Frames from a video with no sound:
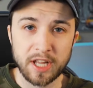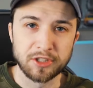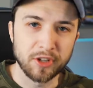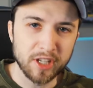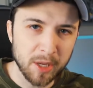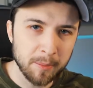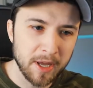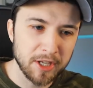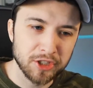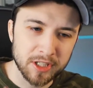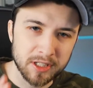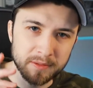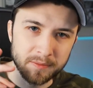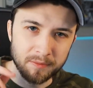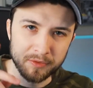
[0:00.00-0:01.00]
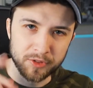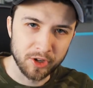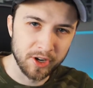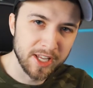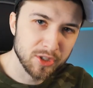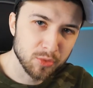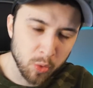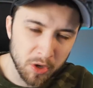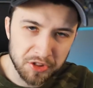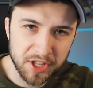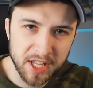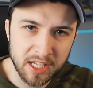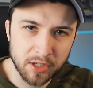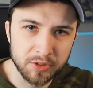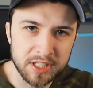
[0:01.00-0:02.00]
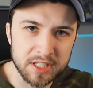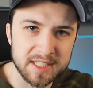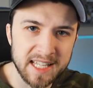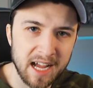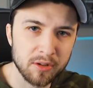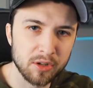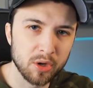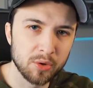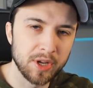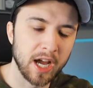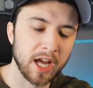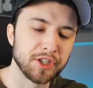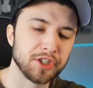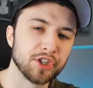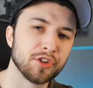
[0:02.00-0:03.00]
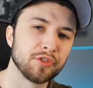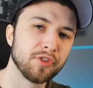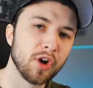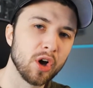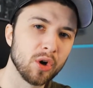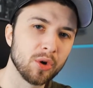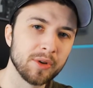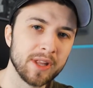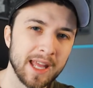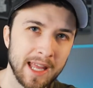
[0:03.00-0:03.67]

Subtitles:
so like I mentioned, there is one thing you'll need to download onto your phone.